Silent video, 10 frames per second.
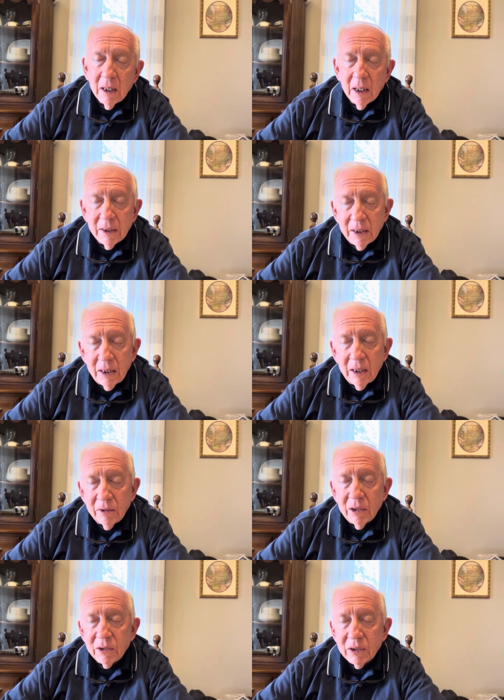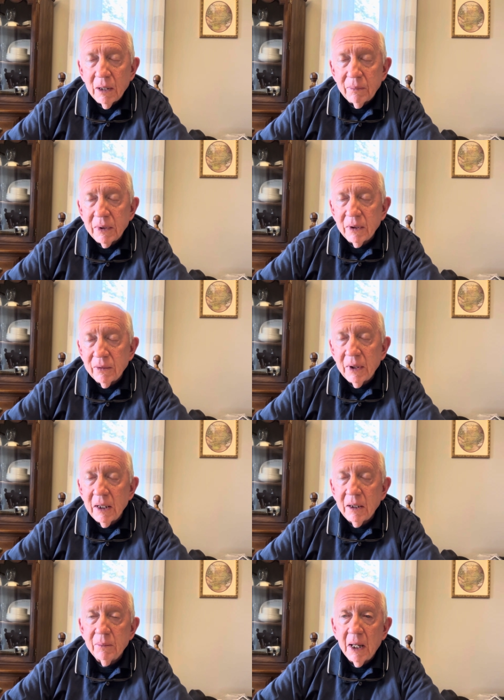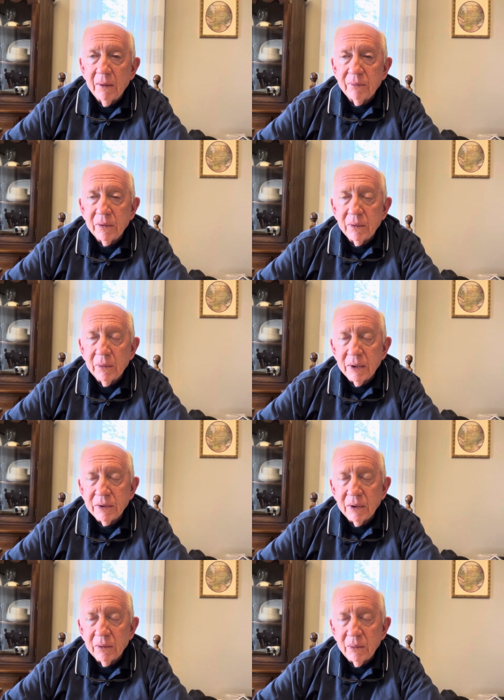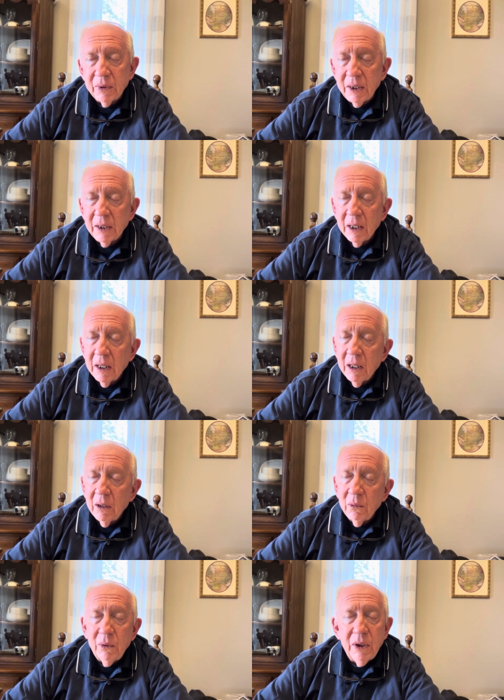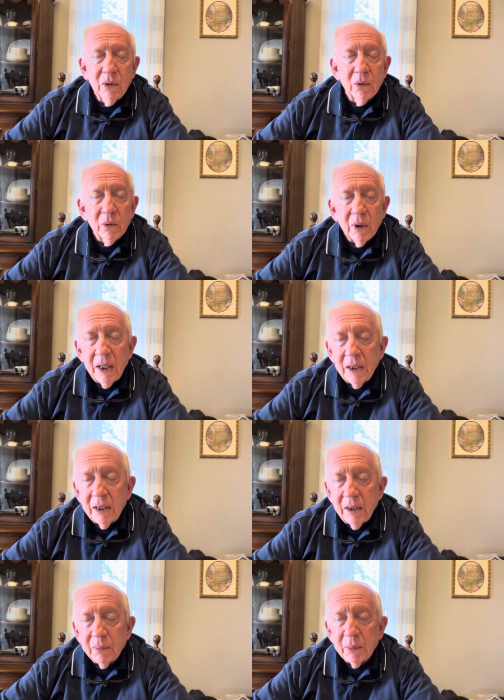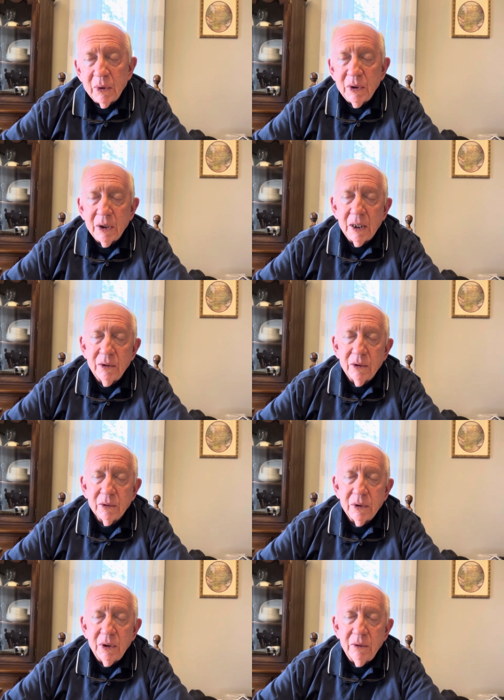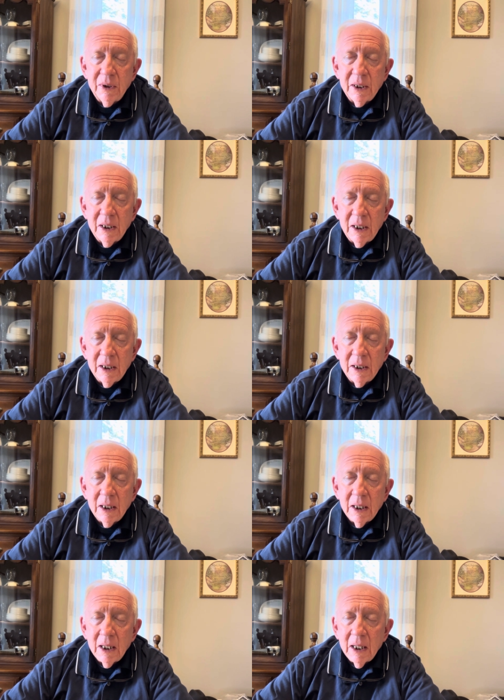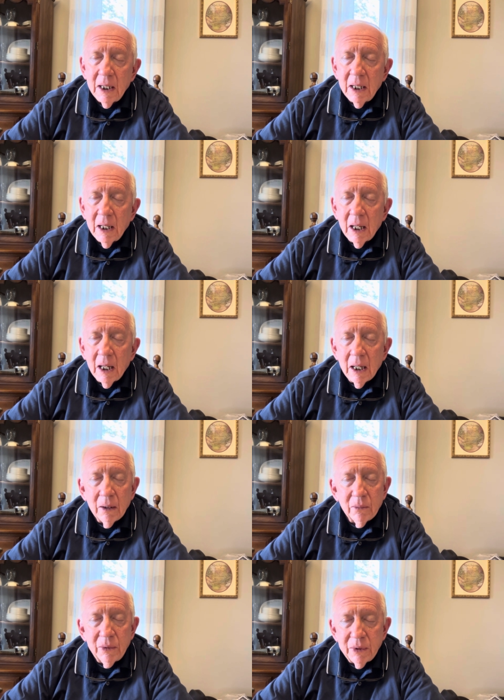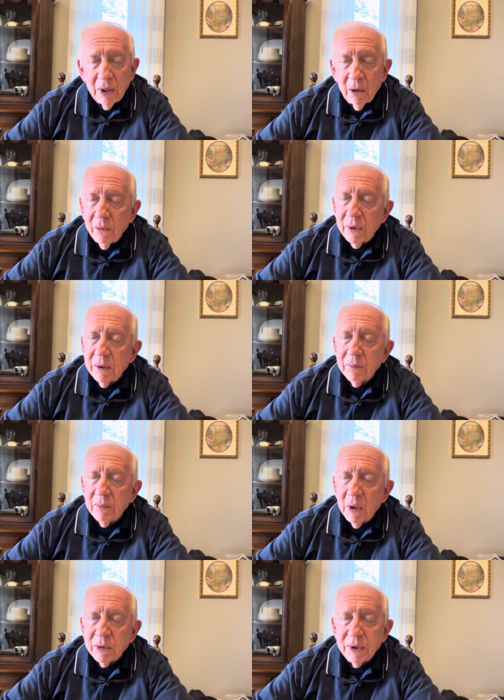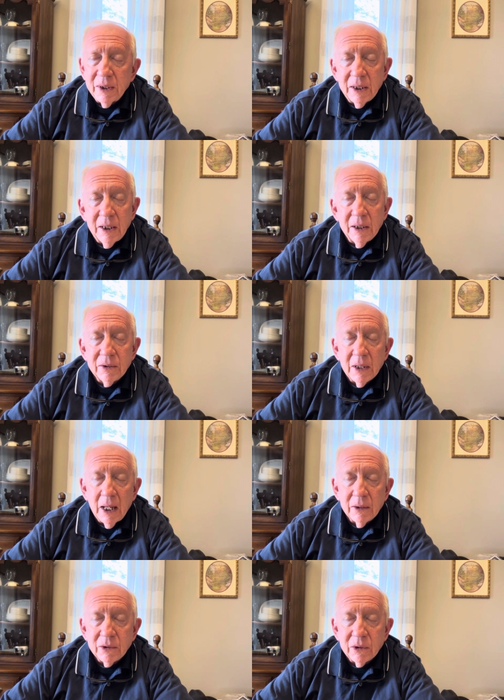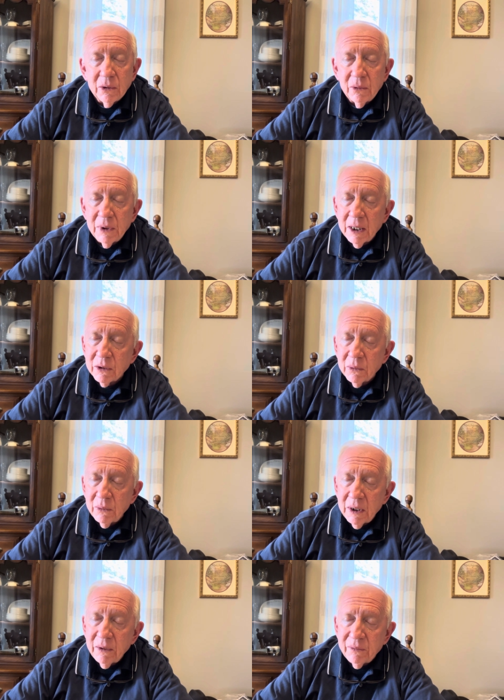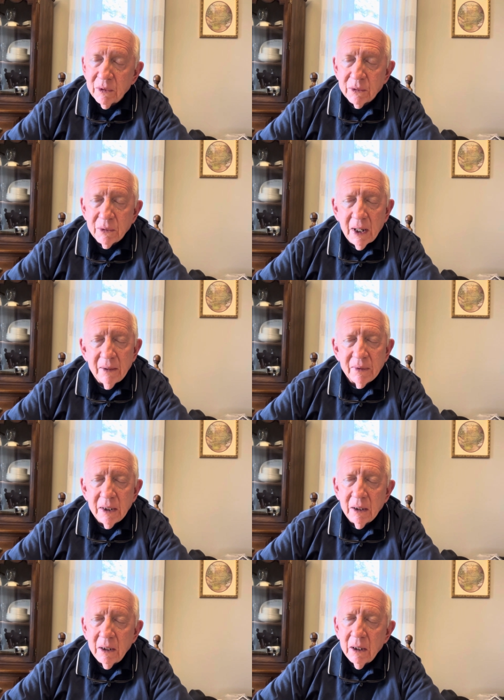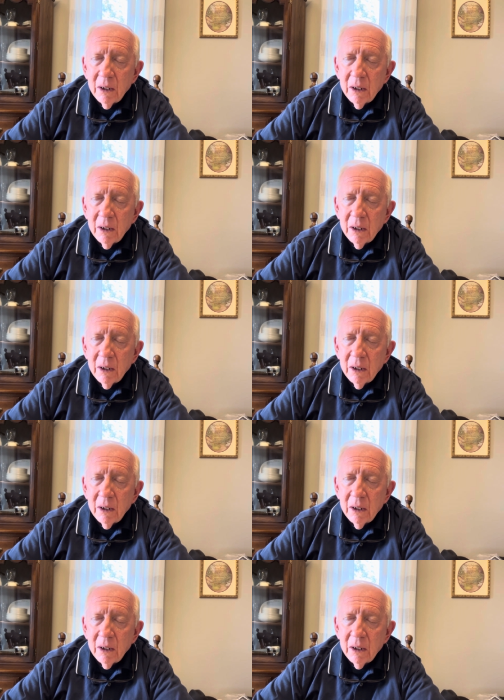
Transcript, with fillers: Again, just something to think about for the rest of the week. We greatly appreciate your tuning in. Uh, we know that most of the kids are out of school next week if you're traveling.